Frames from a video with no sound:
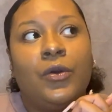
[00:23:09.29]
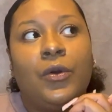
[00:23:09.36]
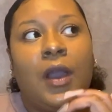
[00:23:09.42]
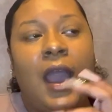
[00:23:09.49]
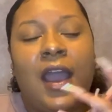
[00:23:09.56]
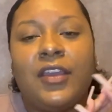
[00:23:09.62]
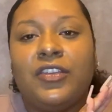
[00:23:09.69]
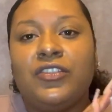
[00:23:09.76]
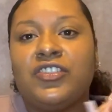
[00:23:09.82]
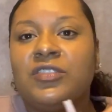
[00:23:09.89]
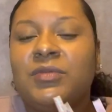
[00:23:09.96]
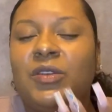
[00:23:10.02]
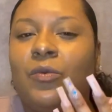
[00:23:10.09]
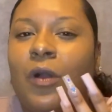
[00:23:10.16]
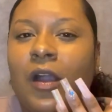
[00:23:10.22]
how you should
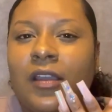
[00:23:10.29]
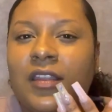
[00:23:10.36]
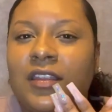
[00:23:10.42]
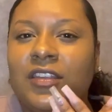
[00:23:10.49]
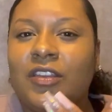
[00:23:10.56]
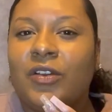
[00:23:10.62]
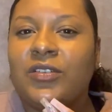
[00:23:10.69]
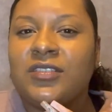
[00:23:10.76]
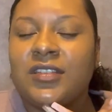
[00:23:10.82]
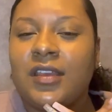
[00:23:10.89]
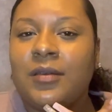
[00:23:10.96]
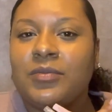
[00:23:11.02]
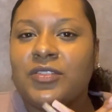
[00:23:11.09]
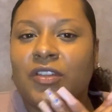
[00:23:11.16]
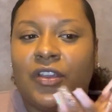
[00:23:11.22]
be walking in your
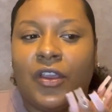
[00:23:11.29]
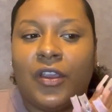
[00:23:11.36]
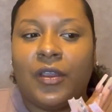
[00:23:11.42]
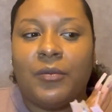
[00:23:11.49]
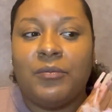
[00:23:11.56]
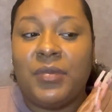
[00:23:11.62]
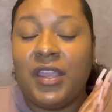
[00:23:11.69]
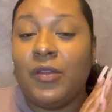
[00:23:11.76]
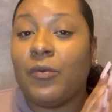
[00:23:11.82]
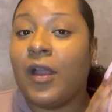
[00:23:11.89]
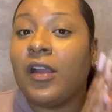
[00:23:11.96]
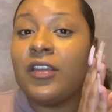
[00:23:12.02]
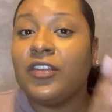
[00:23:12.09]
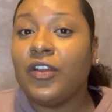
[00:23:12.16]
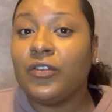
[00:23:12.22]
steps or
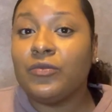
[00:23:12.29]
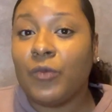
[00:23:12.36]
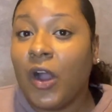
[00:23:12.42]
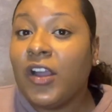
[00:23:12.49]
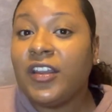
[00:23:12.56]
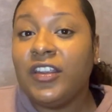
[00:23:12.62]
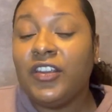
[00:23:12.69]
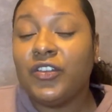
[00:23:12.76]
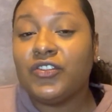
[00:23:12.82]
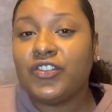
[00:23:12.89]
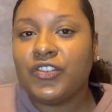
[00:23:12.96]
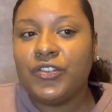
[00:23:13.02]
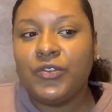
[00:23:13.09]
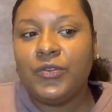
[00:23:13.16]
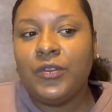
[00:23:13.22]
walking in your
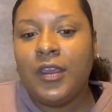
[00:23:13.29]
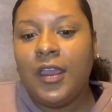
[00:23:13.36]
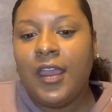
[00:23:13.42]
truth.